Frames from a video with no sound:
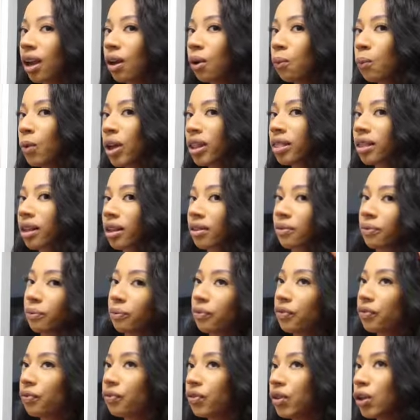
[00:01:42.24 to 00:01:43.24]
With
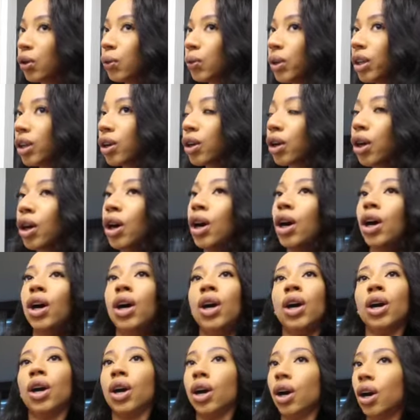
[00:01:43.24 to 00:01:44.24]
a few little
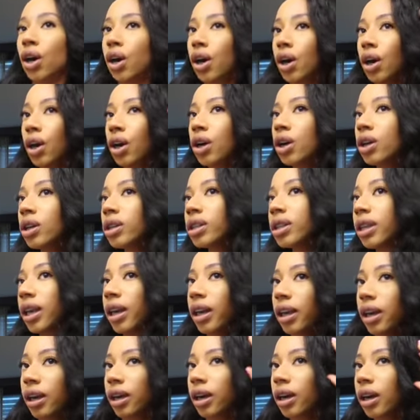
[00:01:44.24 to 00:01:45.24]
curls
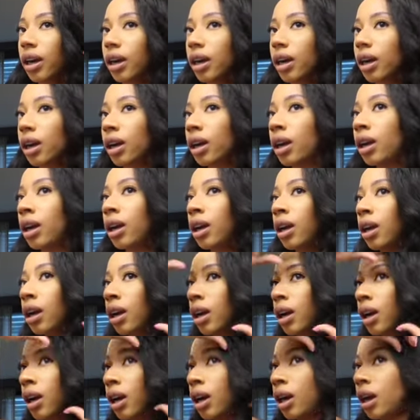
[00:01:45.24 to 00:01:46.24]
here.
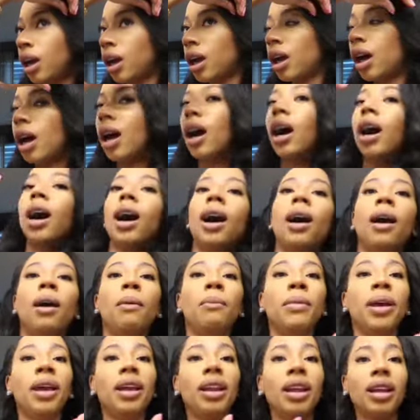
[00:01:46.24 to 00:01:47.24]

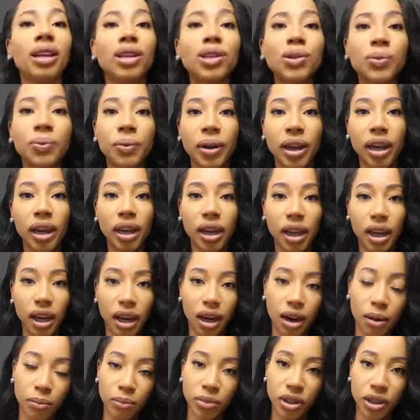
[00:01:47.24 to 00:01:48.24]
It is raining
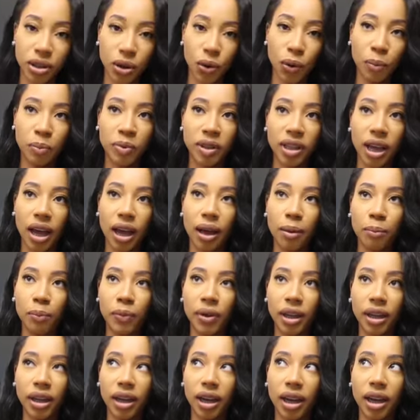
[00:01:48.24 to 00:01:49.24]
and I'm so upset
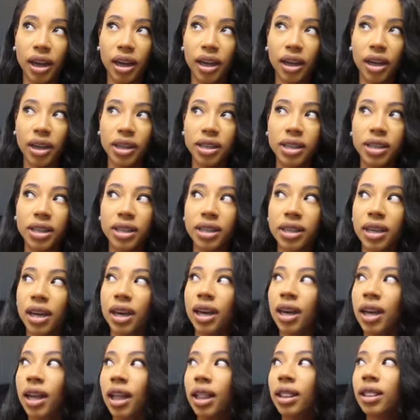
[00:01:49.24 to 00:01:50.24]
because
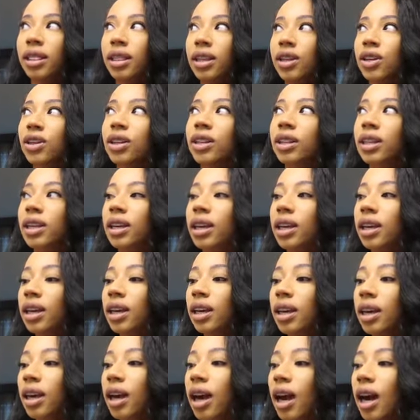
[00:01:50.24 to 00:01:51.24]

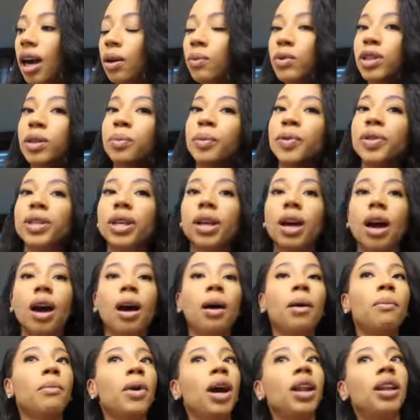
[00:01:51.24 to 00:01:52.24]
literally I was supposed to
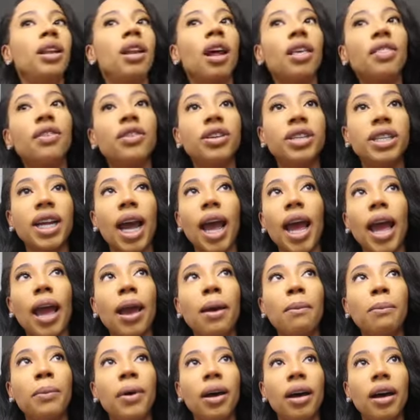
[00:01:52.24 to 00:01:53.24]
come another
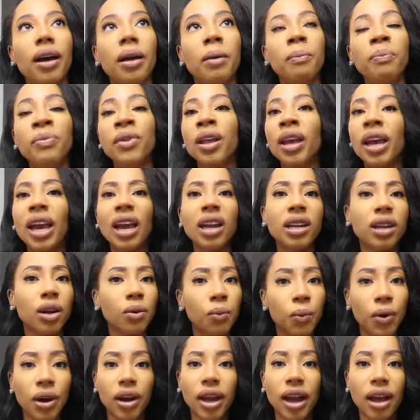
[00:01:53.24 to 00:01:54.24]
day, but it
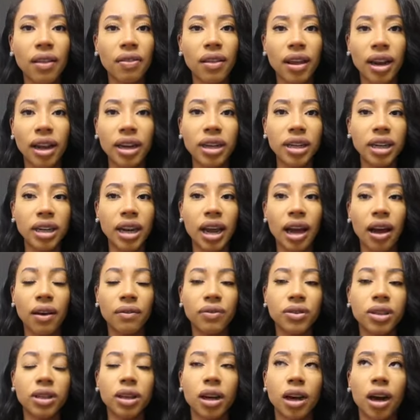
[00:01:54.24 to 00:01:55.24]
didn't work out that I didn't
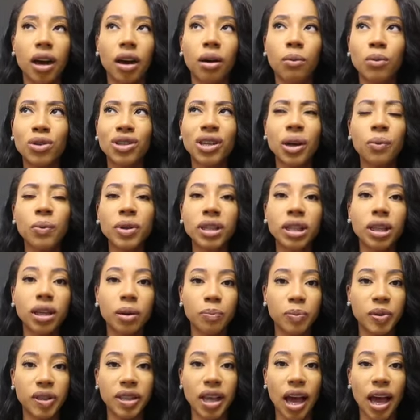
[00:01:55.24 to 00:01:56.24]
have to come, which I wasn't
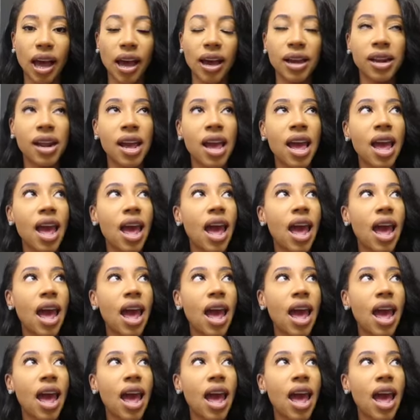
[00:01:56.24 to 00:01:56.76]
upset.